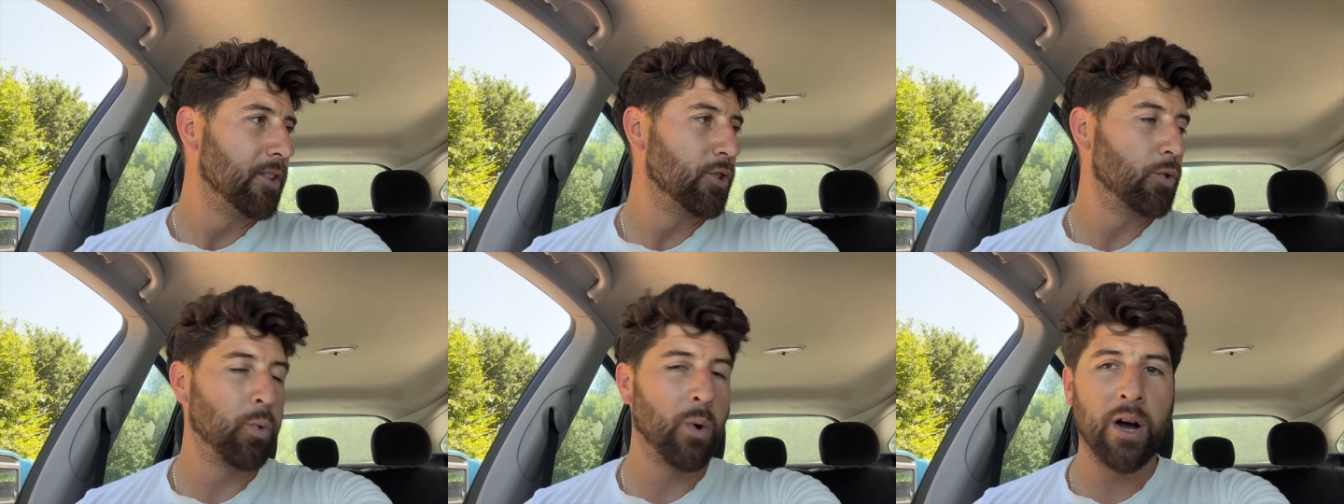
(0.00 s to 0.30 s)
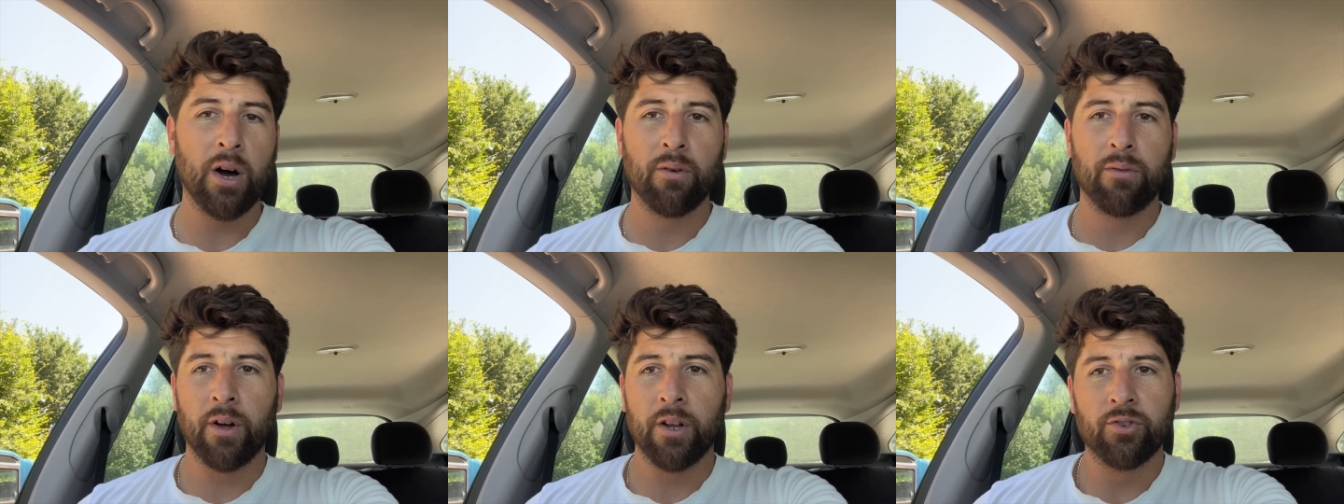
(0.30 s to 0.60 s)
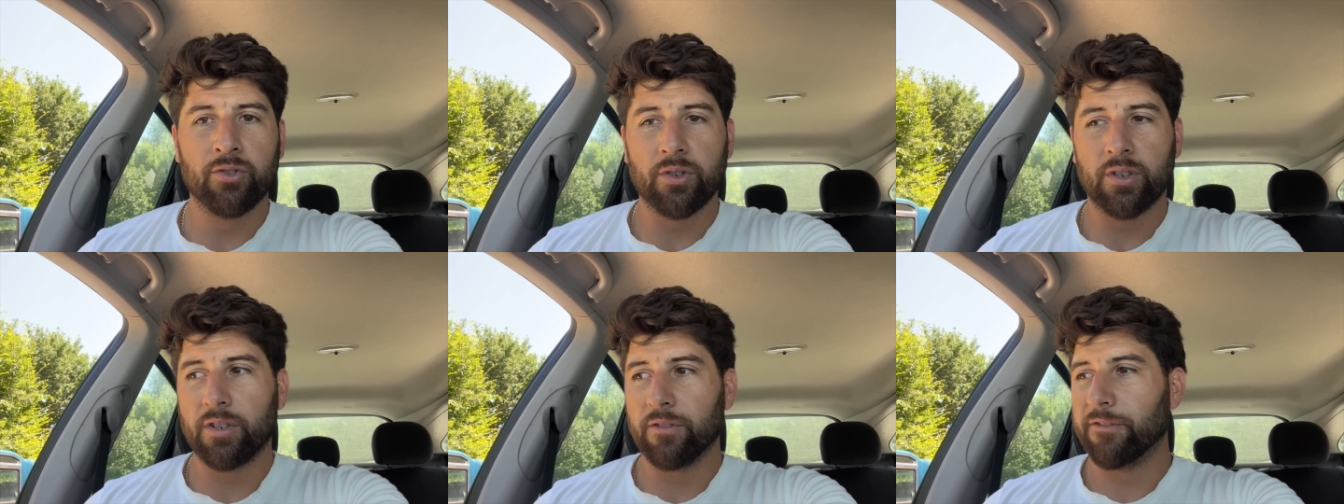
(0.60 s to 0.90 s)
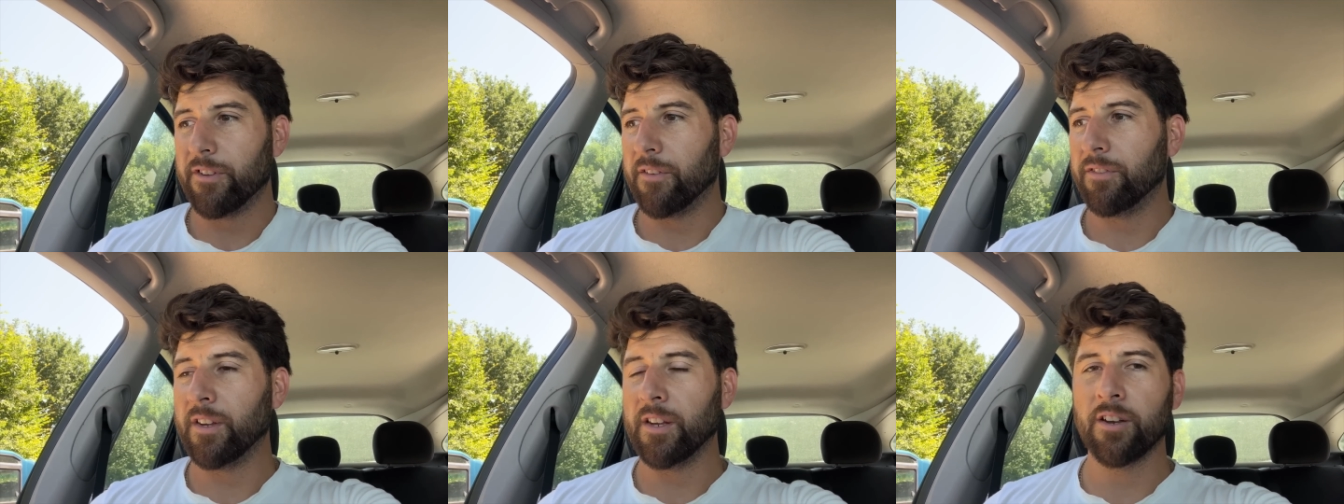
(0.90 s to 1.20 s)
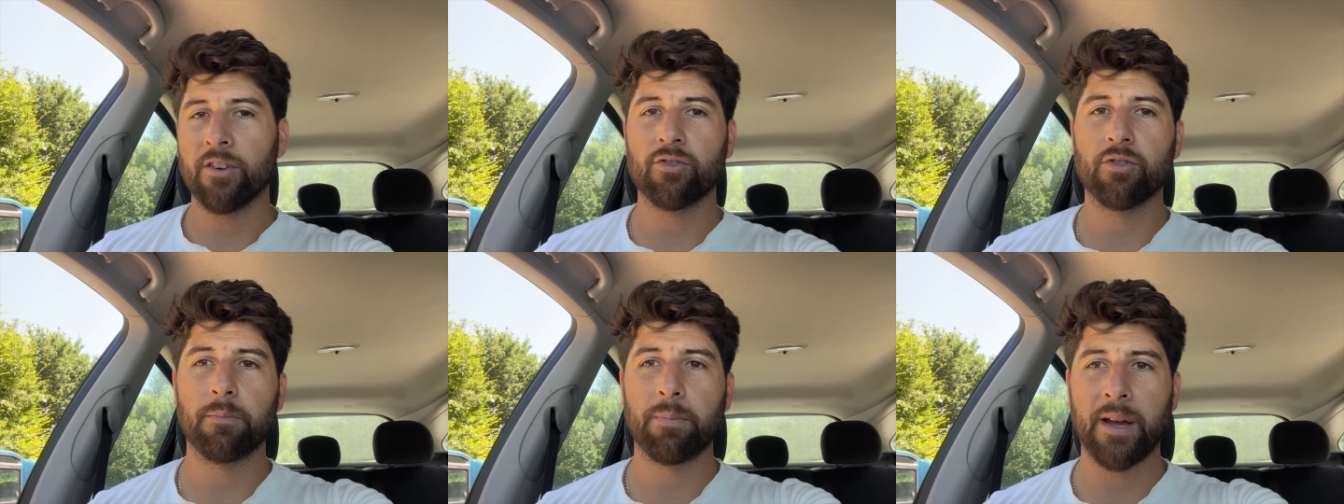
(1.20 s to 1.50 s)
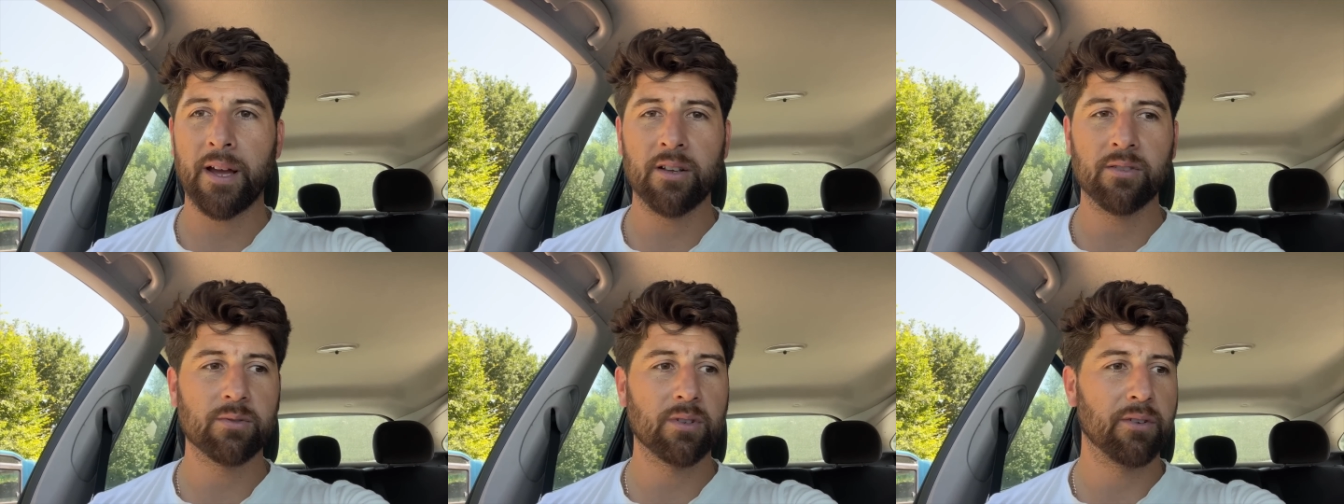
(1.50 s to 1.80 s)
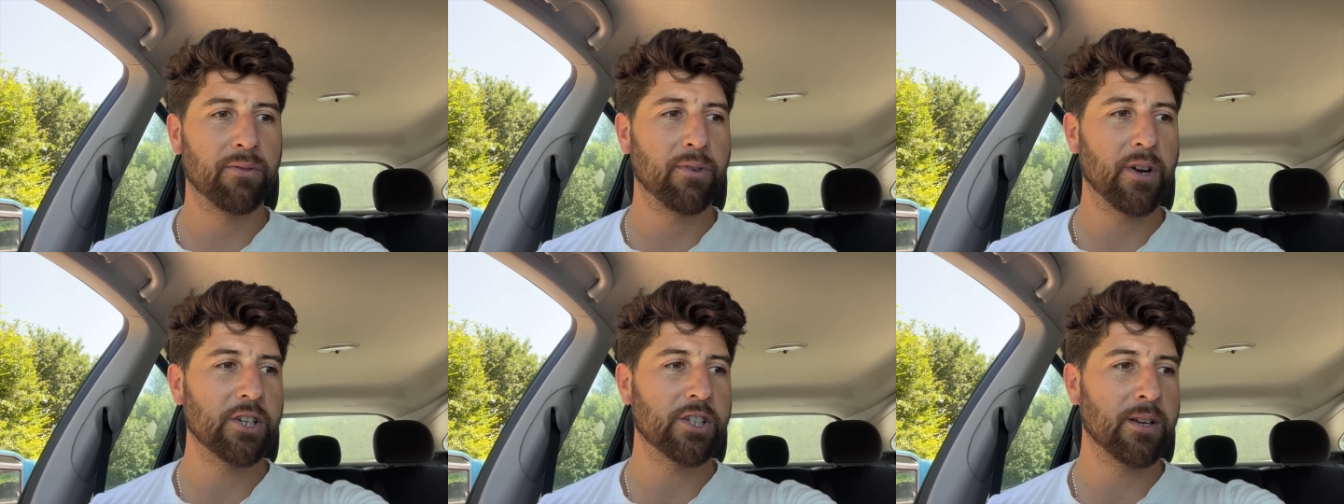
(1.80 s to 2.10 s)
1200 to 1500 pounds with a
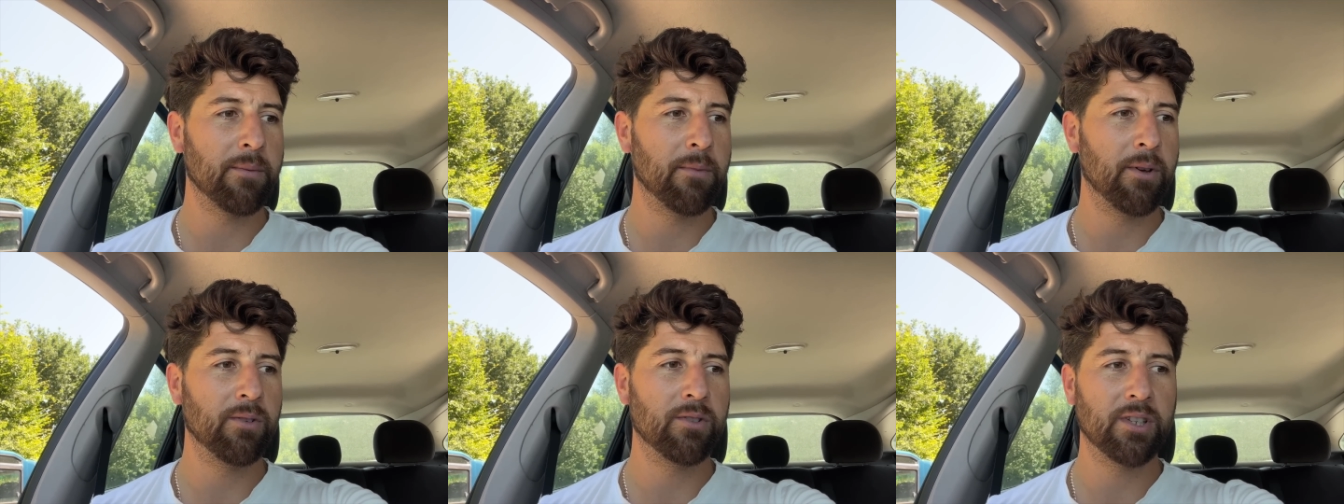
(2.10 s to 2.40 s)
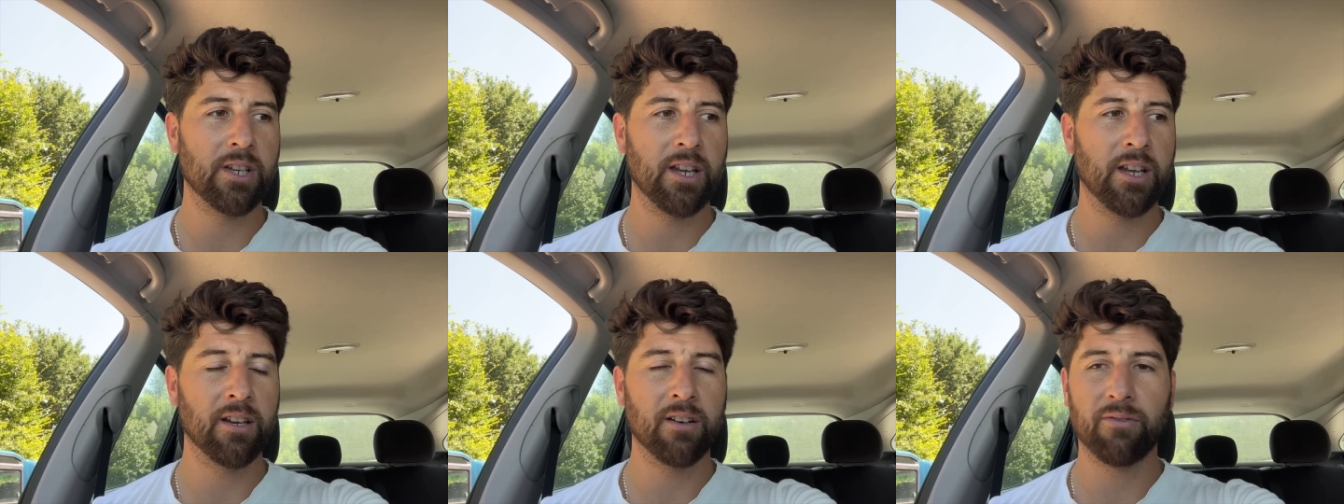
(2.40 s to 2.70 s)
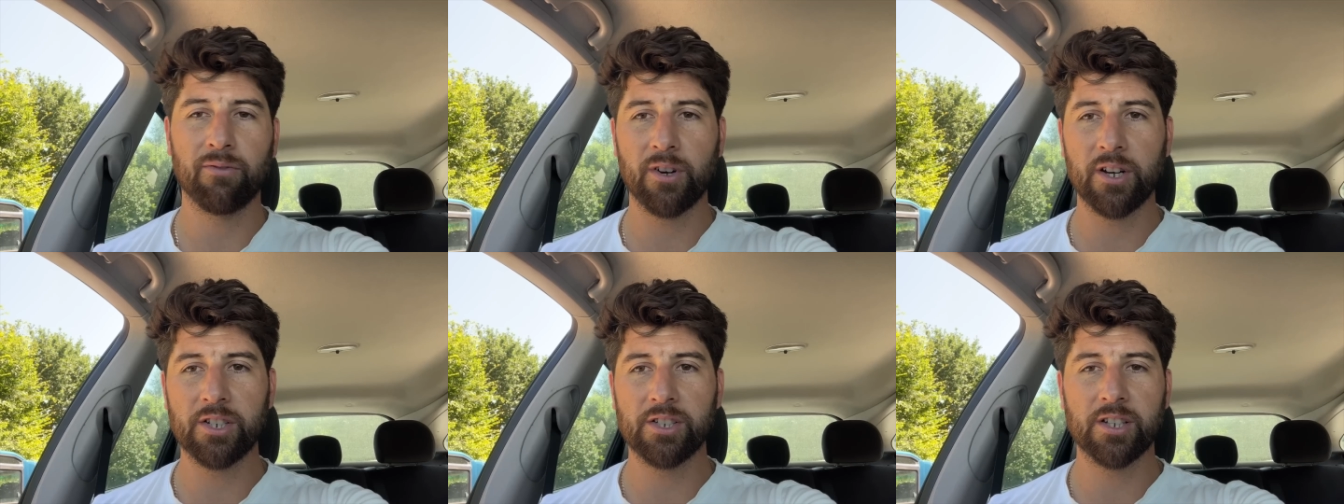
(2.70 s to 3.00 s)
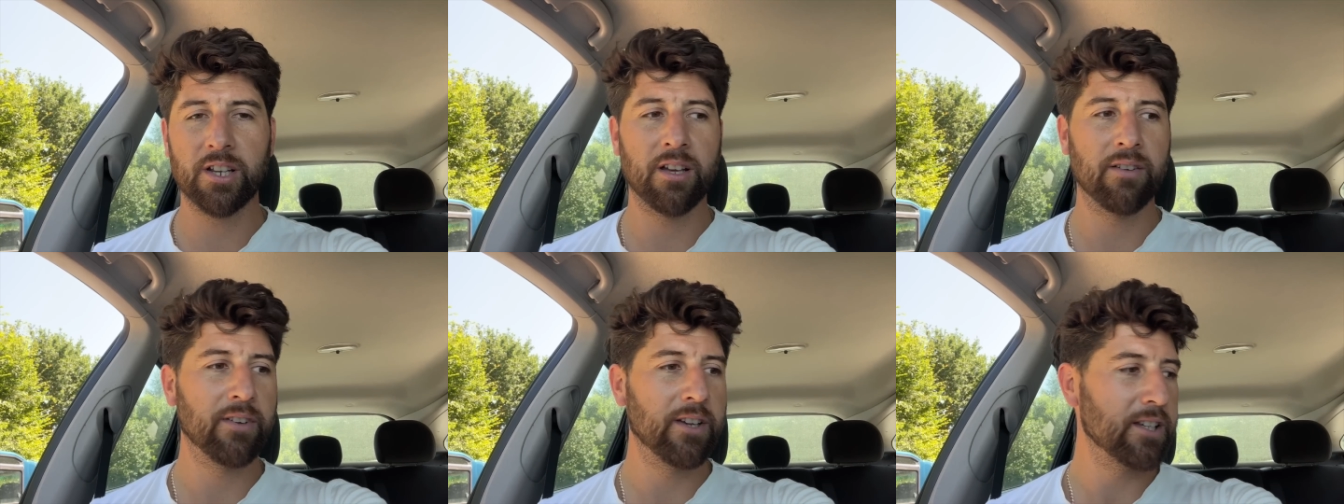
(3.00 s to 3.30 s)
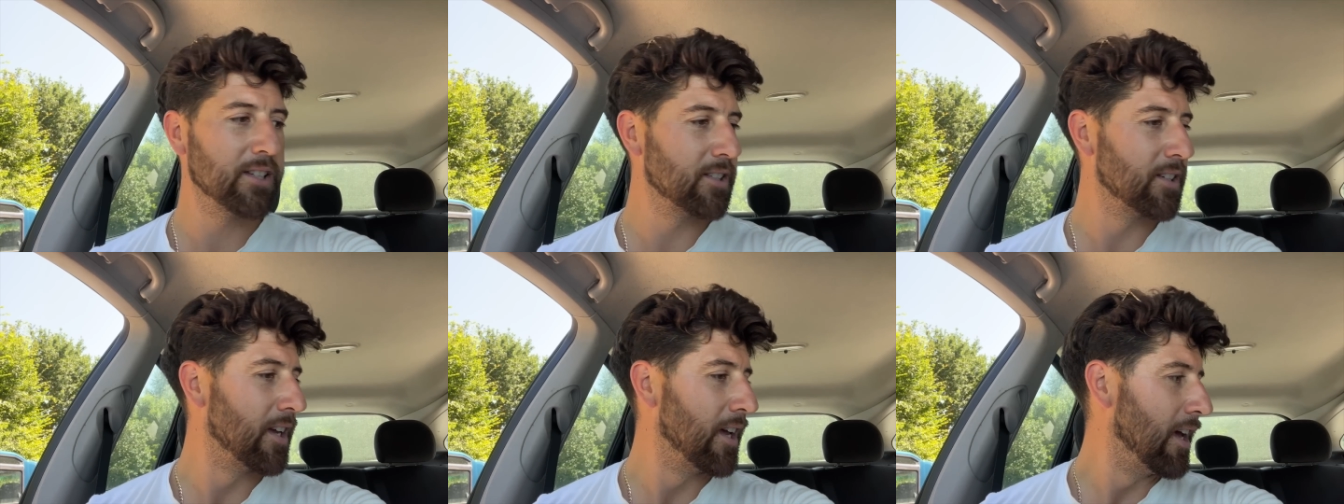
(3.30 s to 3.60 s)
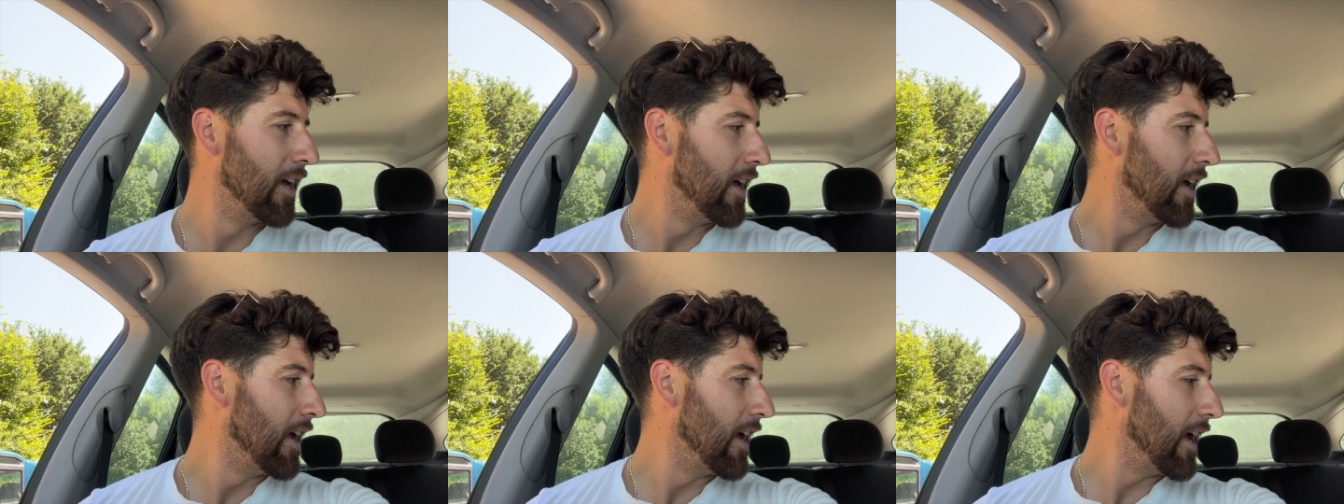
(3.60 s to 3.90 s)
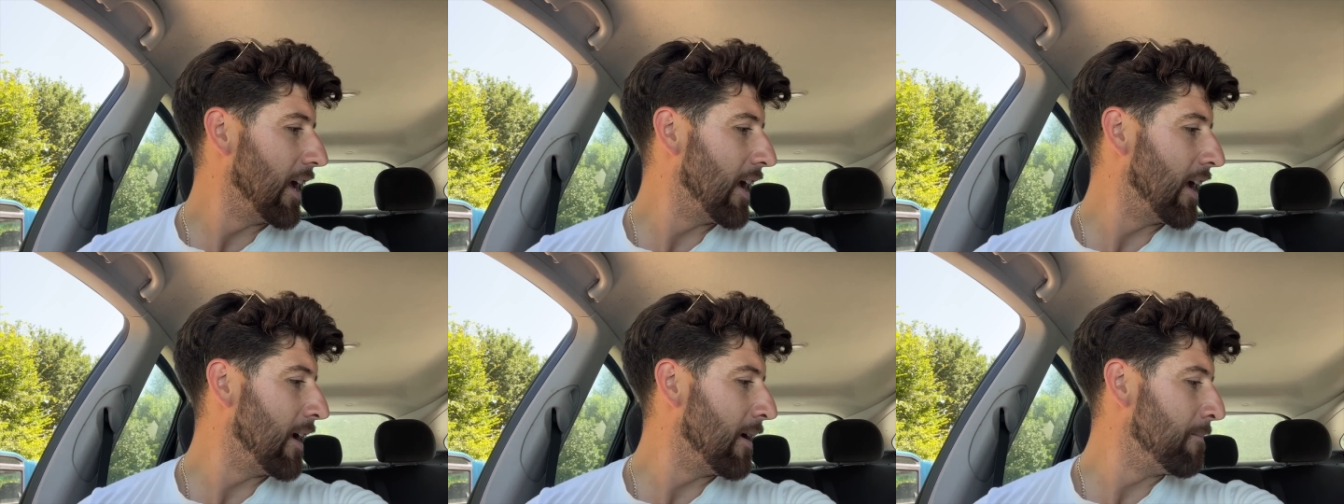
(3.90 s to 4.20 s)
fresh MOT and a fresh service.
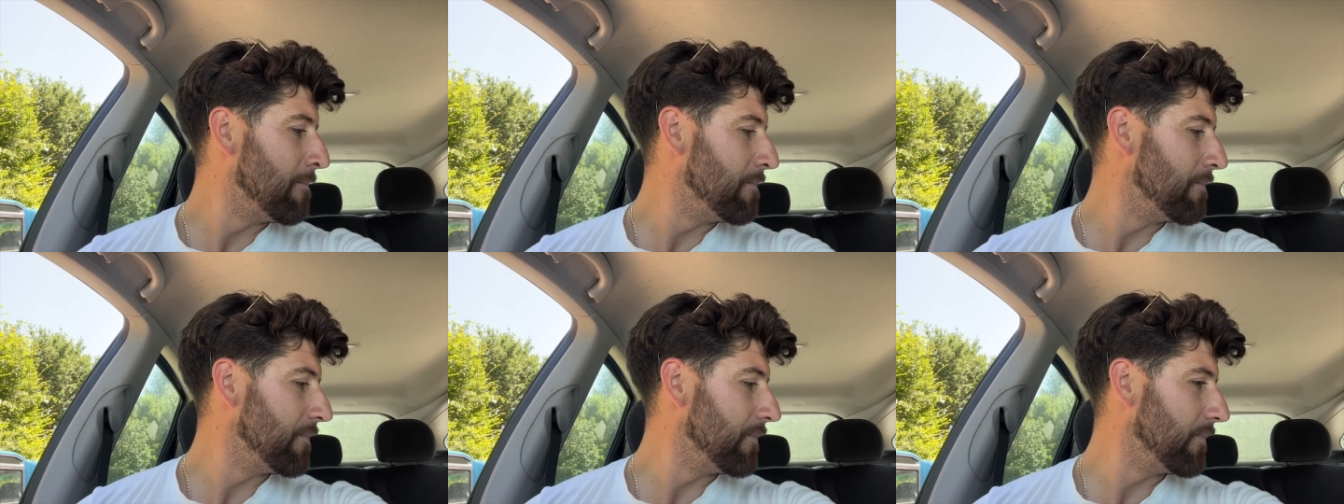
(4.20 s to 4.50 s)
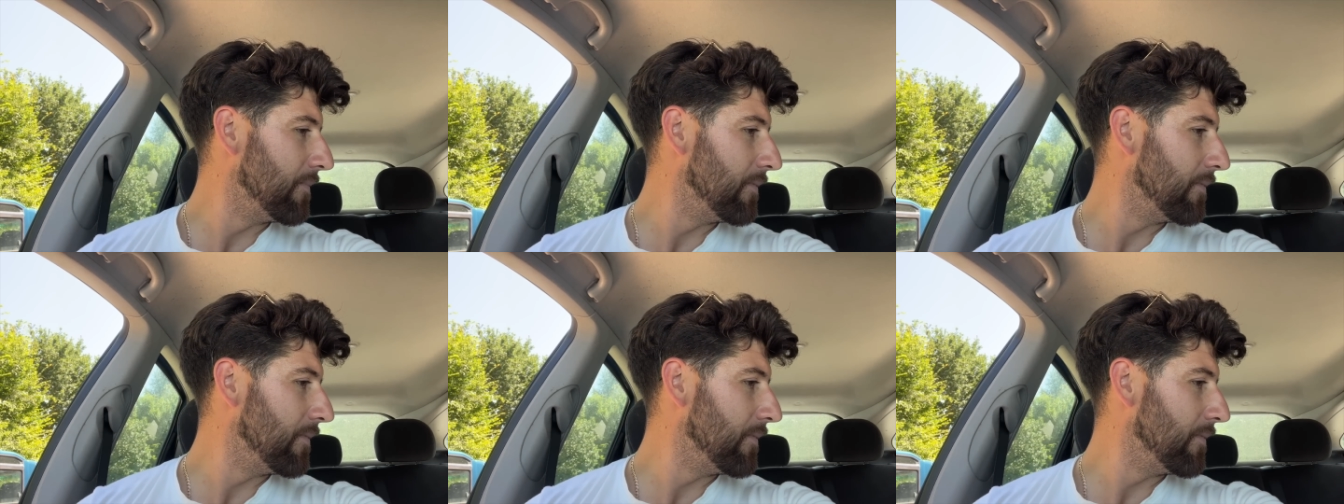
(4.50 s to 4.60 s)
Um,